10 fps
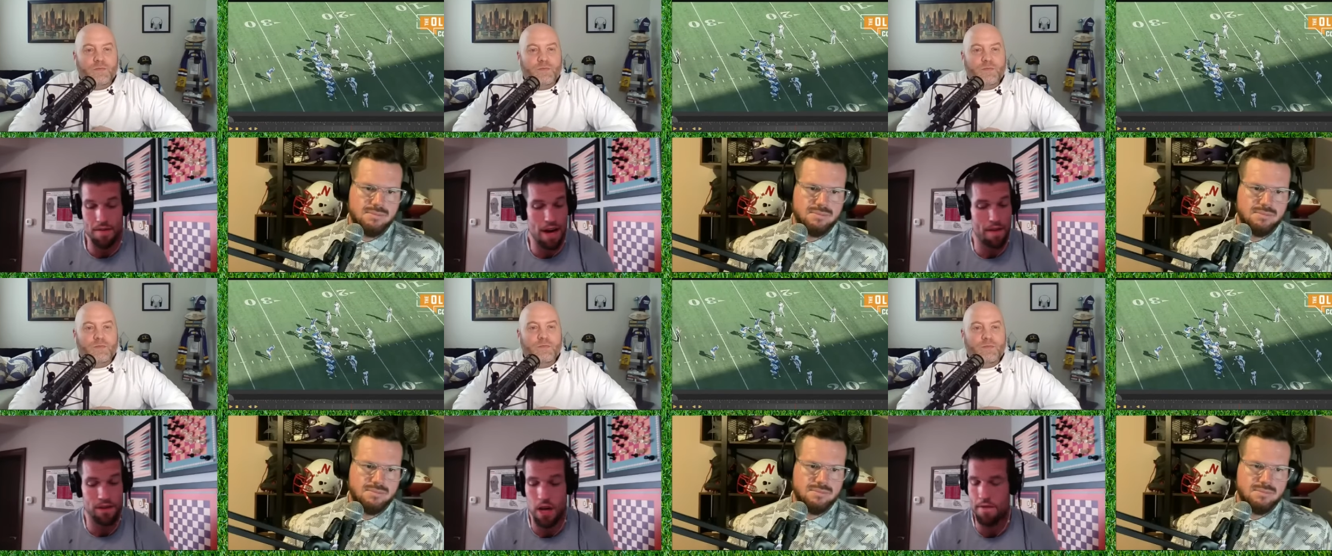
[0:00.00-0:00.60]
Speaker 1: of how
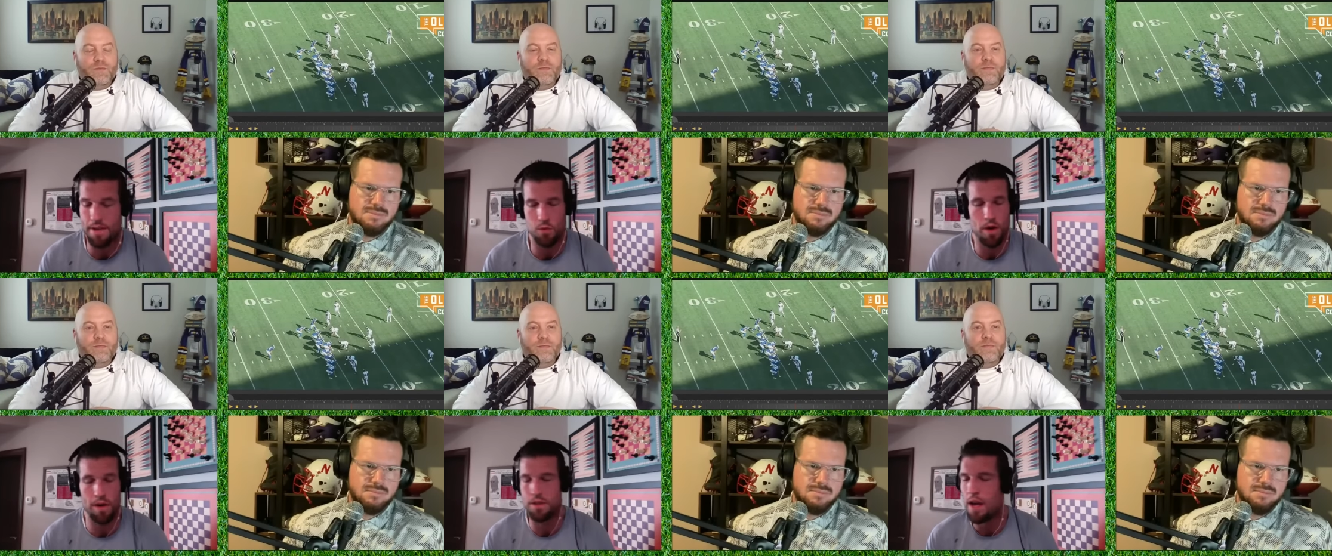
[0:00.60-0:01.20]
this offense
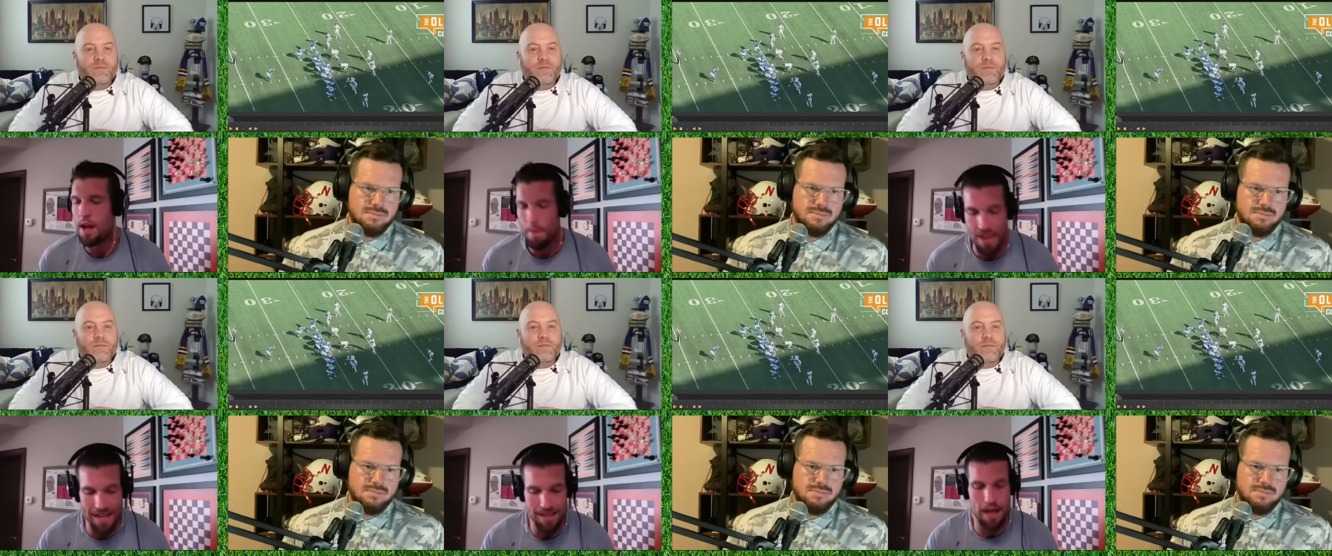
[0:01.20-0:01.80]
works.
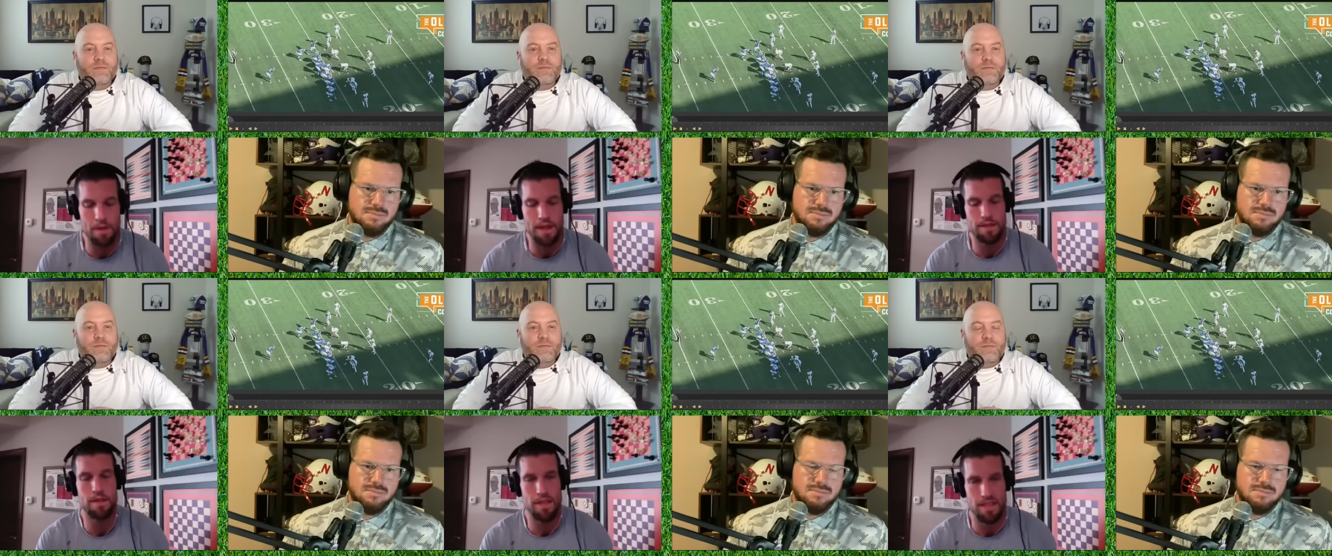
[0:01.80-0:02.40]
That's how
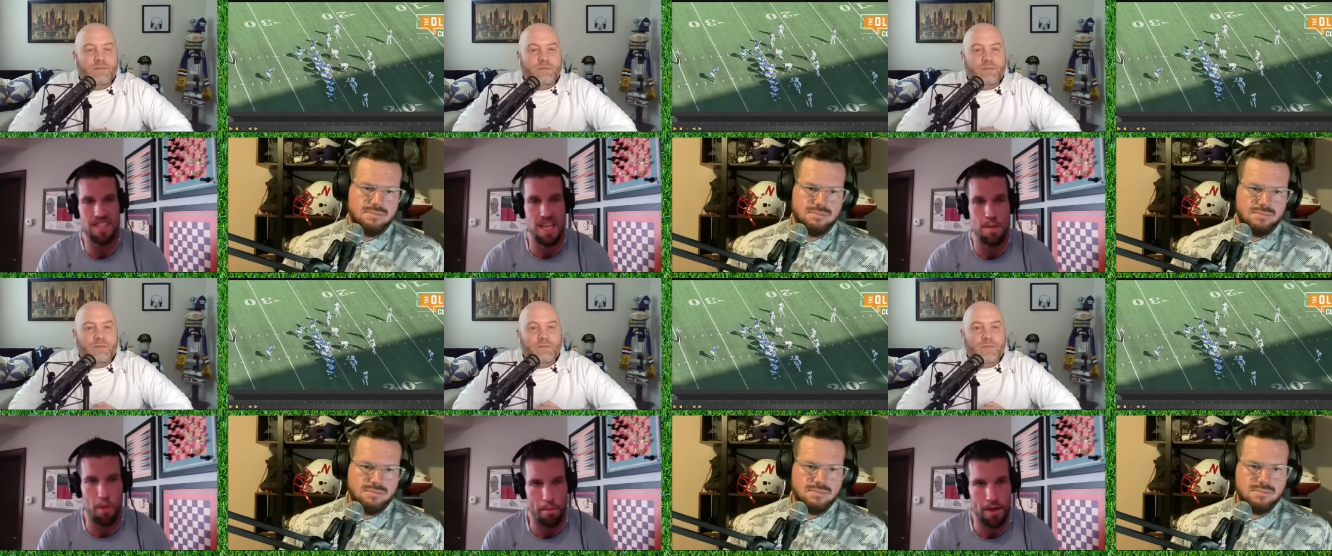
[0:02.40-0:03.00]
this this team
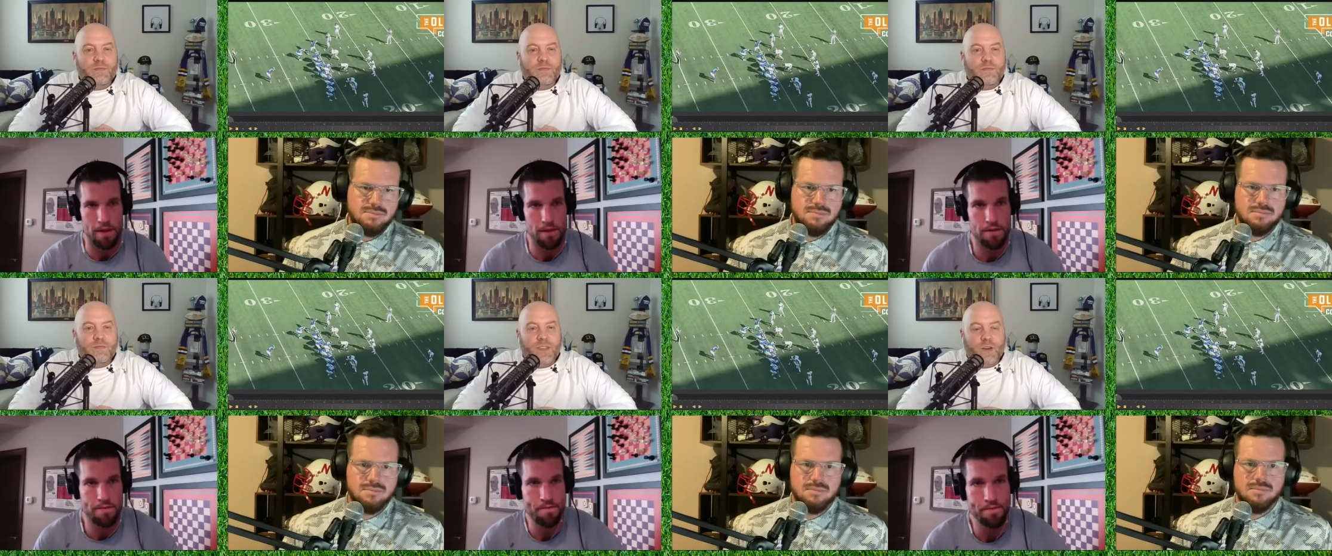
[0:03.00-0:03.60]
will build.
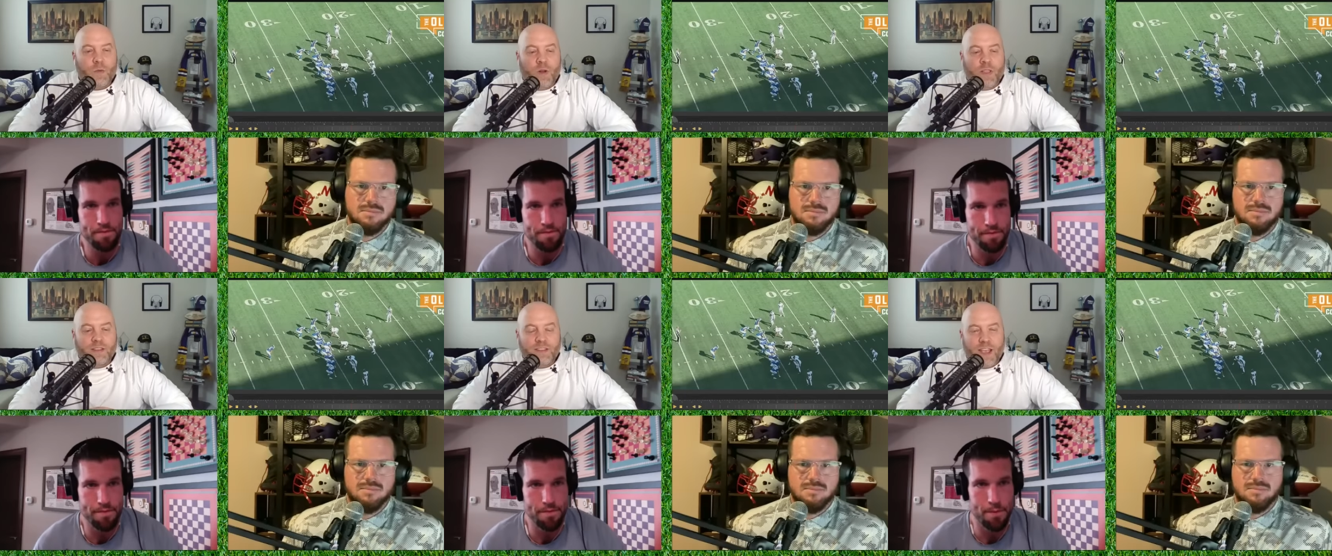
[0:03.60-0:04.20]
Speaker 2: Well,
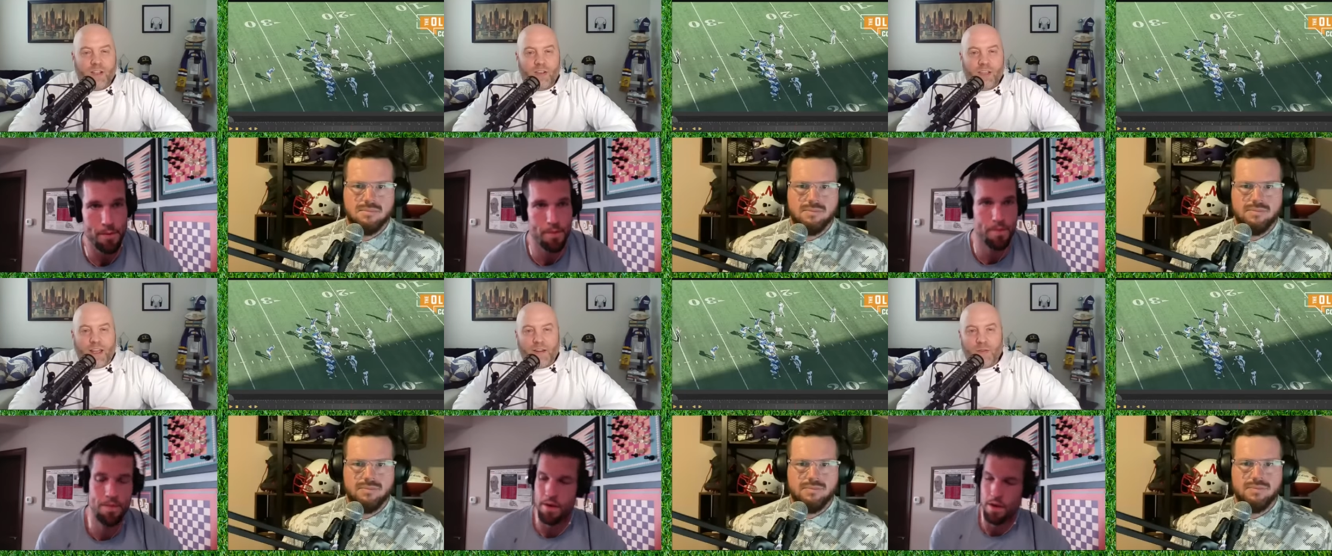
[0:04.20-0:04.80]
let's take a
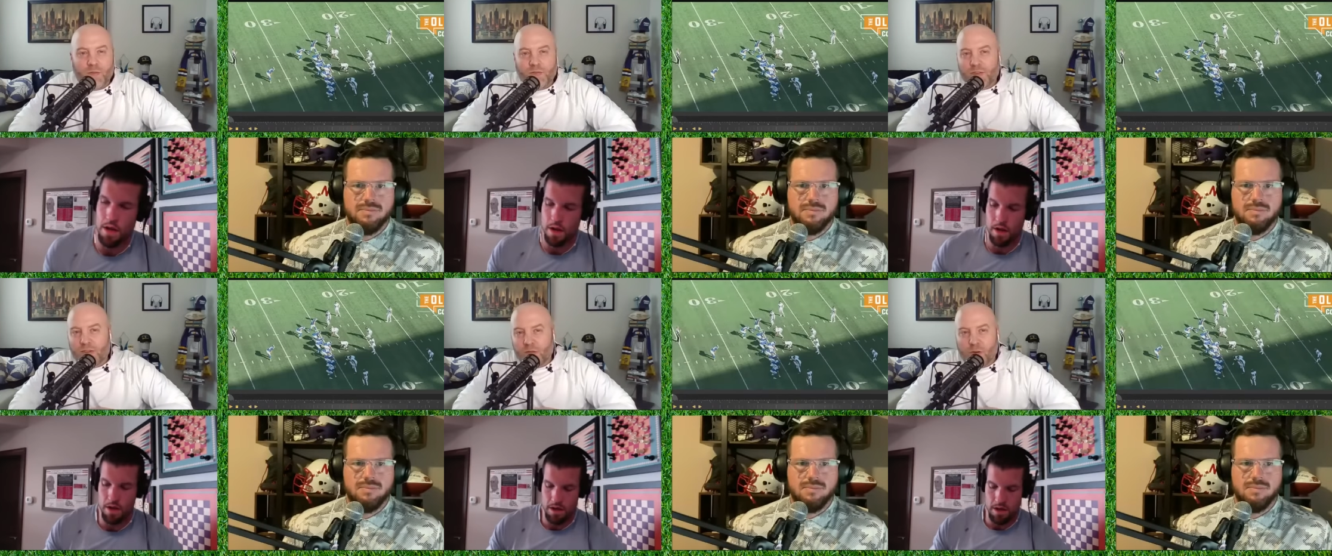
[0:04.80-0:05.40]
look at
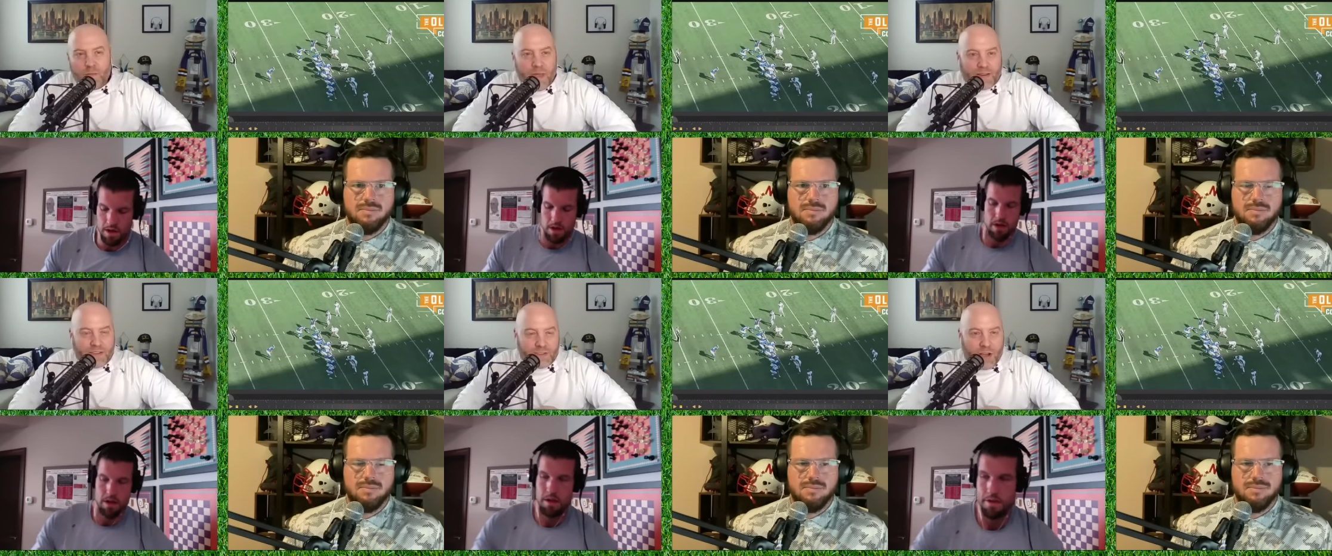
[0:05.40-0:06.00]
what
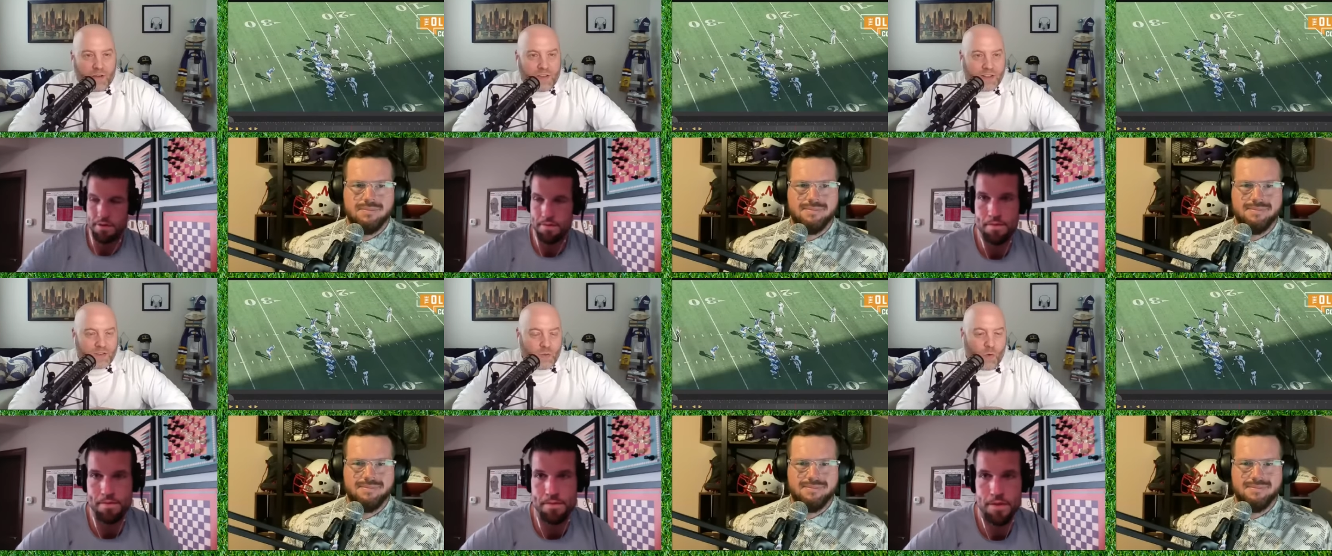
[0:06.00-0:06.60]
makes this
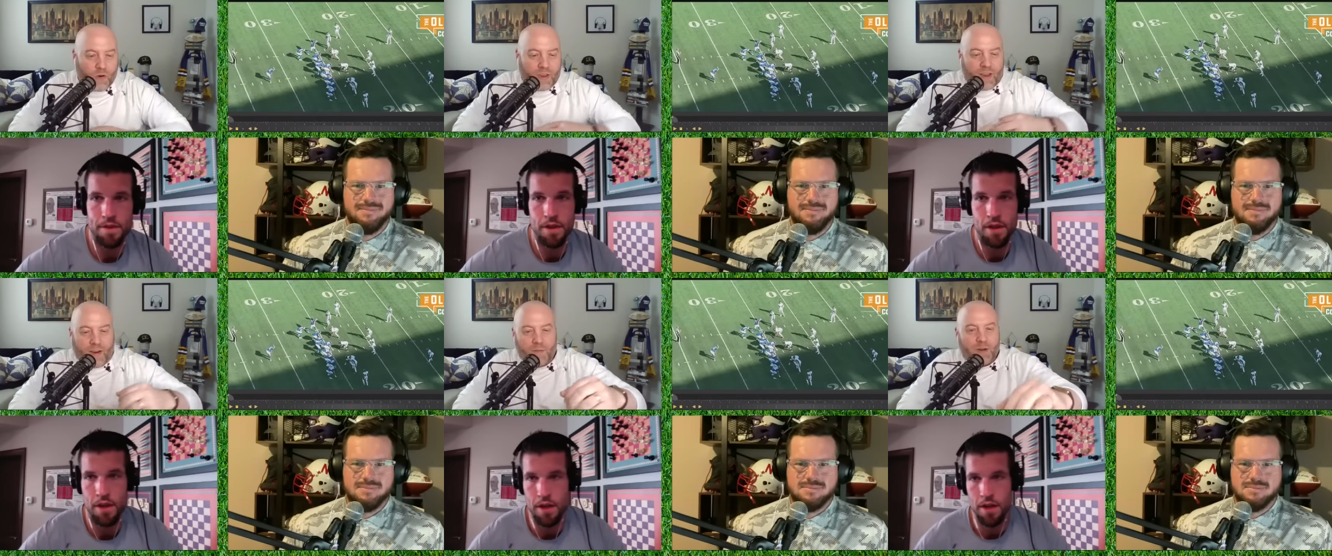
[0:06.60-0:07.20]
offense work
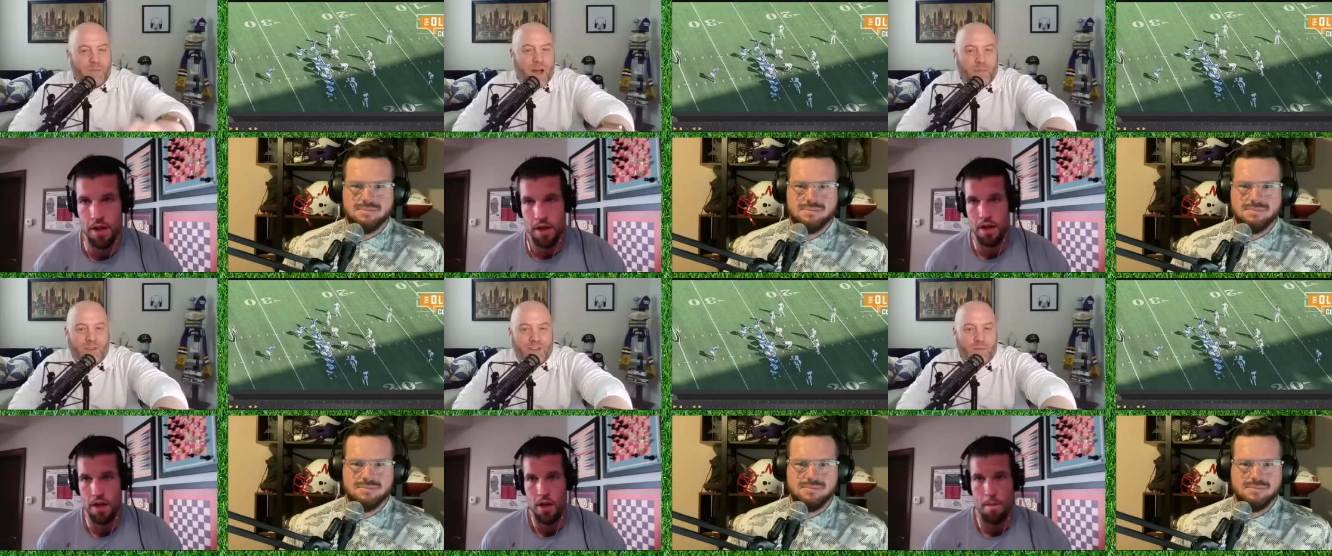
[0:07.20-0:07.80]
here. I'm going to pop
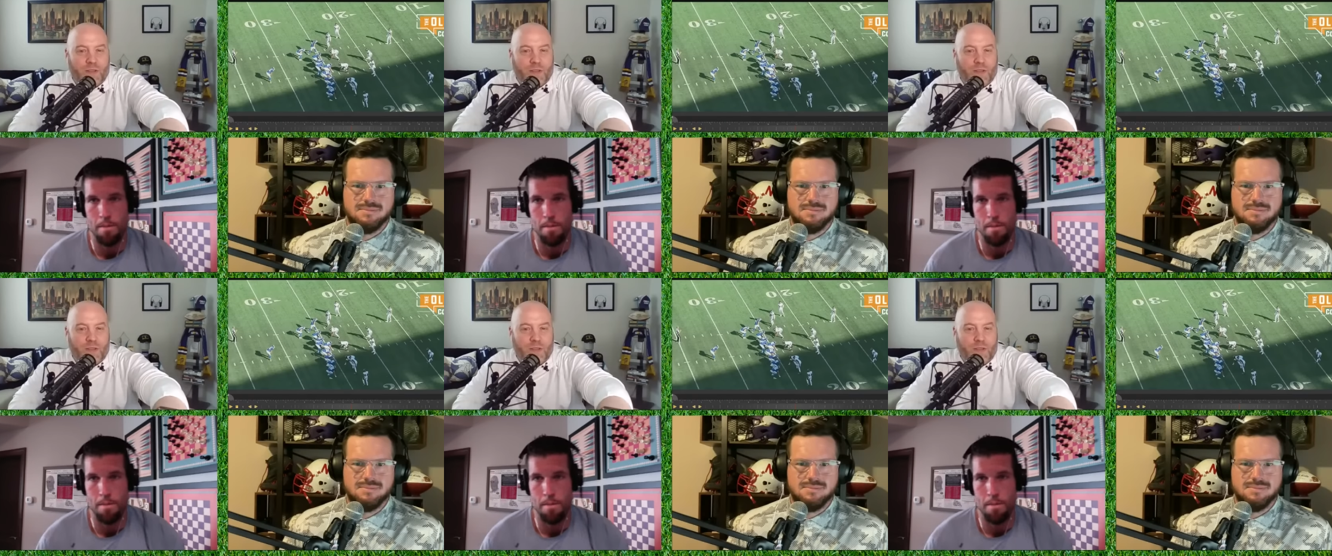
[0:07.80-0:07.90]
mm. this up